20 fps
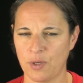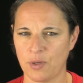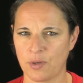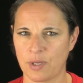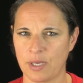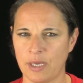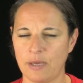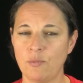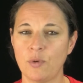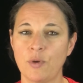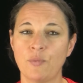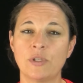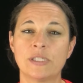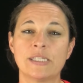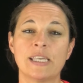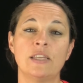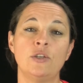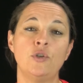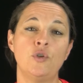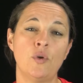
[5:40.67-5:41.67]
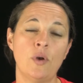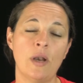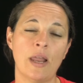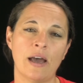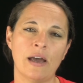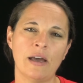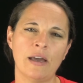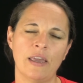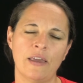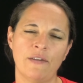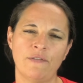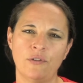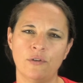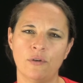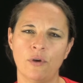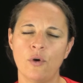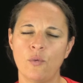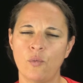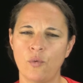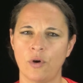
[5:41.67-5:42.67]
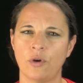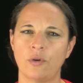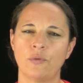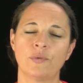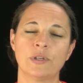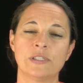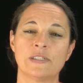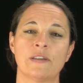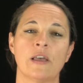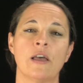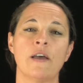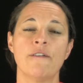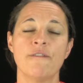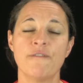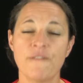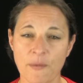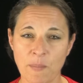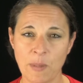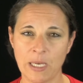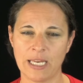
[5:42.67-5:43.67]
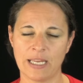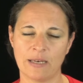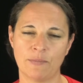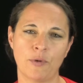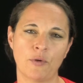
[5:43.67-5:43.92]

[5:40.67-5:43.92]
Okay, we would say de là if the word was feminine,